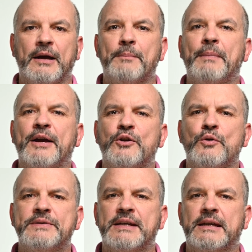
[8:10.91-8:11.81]
by
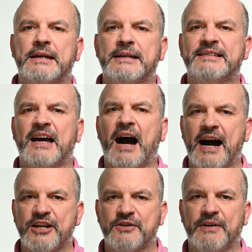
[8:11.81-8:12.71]
using its
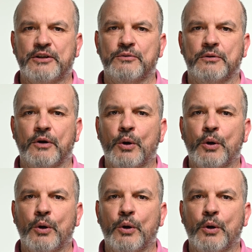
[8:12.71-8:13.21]
hash value